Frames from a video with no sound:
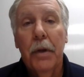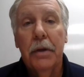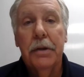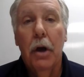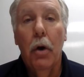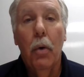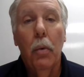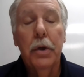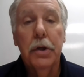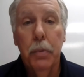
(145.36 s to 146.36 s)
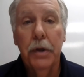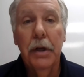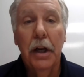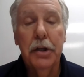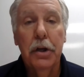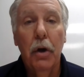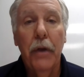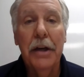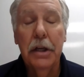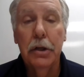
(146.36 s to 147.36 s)
so we just wanted to let you know
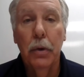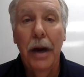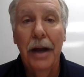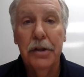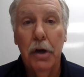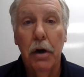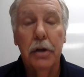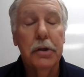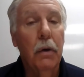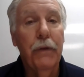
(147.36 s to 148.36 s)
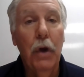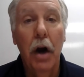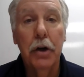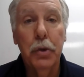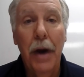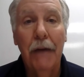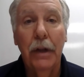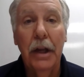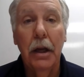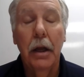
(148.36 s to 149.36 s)
that detour has started so if you are
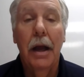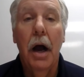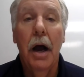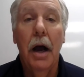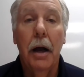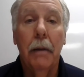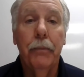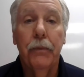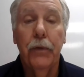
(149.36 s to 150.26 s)
traveling uh,